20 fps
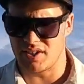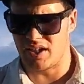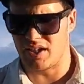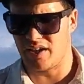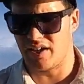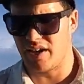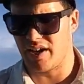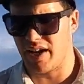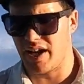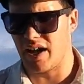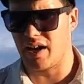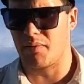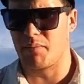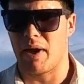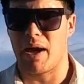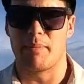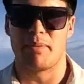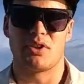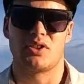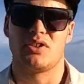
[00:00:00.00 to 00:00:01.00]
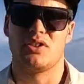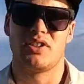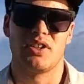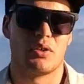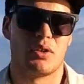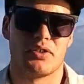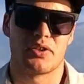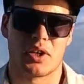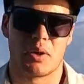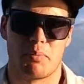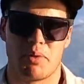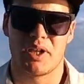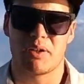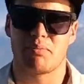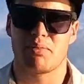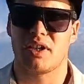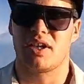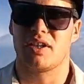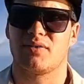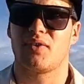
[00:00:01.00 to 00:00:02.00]
and how to maybe deal with it a
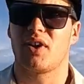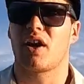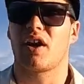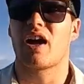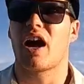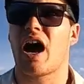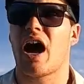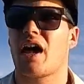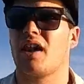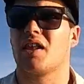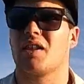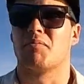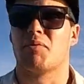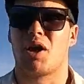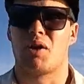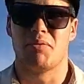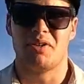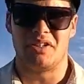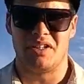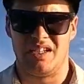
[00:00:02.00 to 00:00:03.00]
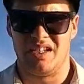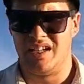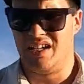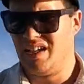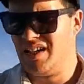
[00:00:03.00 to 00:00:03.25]
bit, it's very hard at the moment.